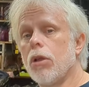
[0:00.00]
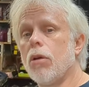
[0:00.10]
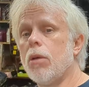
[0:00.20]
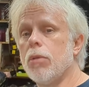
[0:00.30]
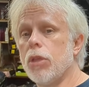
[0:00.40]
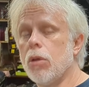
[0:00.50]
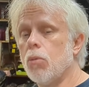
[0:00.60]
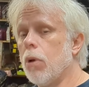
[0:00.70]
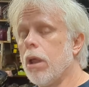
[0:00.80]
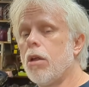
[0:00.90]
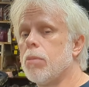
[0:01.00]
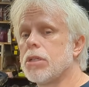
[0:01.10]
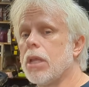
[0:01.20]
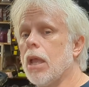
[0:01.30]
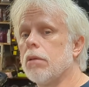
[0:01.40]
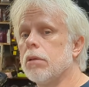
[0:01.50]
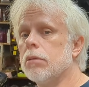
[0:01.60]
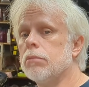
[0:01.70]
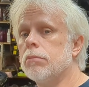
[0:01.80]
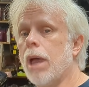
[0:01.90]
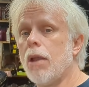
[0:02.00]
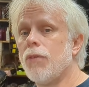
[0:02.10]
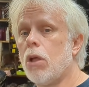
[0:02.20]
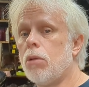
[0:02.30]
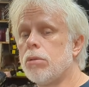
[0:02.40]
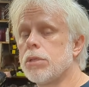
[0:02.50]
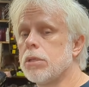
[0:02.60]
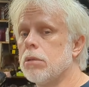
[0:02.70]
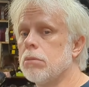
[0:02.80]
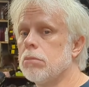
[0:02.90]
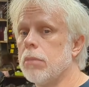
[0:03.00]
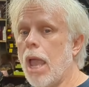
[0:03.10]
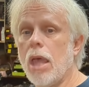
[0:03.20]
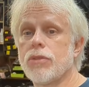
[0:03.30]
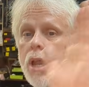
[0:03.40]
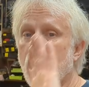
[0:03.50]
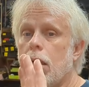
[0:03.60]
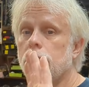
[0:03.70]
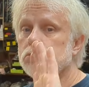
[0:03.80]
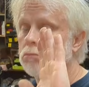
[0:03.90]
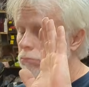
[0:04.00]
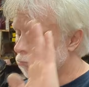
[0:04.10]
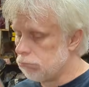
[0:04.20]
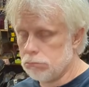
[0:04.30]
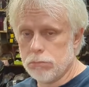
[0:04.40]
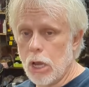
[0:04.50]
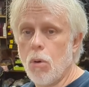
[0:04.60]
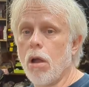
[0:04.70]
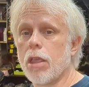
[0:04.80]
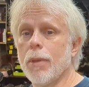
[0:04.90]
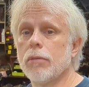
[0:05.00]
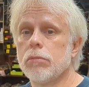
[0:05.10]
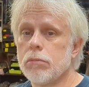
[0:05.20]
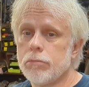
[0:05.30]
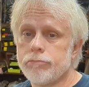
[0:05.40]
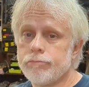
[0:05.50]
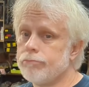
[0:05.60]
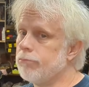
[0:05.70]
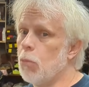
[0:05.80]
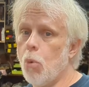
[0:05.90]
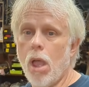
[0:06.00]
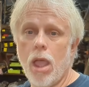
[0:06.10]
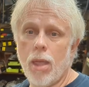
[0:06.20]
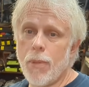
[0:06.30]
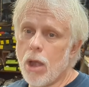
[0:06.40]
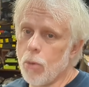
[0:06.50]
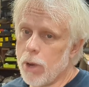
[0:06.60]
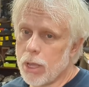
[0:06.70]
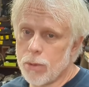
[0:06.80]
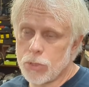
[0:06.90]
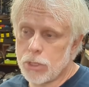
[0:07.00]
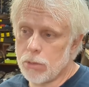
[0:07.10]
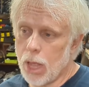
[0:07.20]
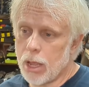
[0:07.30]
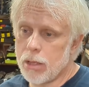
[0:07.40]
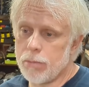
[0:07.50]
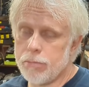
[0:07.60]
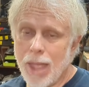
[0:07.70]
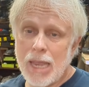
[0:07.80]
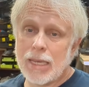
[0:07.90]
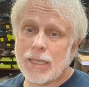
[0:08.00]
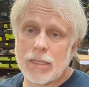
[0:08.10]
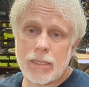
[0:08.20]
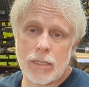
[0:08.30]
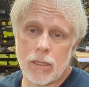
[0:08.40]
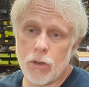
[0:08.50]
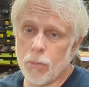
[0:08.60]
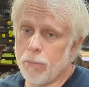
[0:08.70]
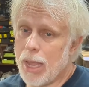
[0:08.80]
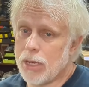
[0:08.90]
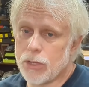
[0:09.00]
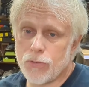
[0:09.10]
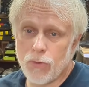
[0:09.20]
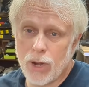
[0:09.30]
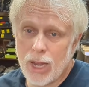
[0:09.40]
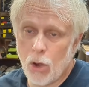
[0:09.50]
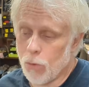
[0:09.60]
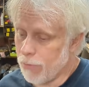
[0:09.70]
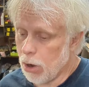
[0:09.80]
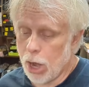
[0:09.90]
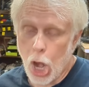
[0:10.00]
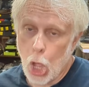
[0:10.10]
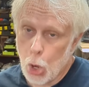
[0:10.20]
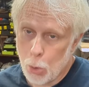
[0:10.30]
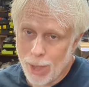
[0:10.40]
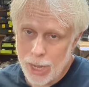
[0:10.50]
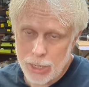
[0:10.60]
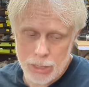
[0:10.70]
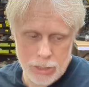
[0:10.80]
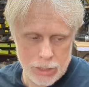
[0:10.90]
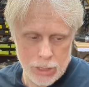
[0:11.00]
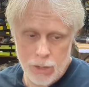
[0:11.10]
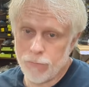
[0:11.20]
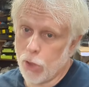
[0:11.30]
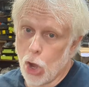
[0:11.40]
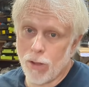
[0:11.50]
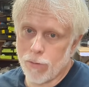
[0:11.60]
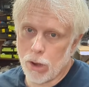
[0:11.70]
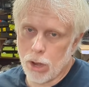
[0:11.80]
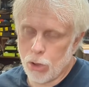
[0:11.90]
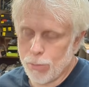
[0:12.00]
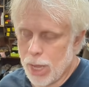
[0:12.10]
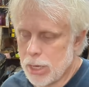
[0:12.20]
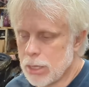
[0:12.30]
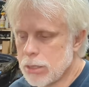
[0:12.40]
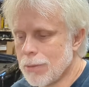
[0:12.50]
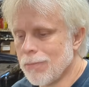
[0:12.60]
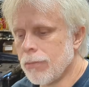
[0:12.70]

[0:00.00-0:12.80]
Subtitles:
agree with you 100%. Manifolds, hands down, no argument. Way better when it comes to like maintenance. They're maintenance free or very low maintenance, very, very low maintenance.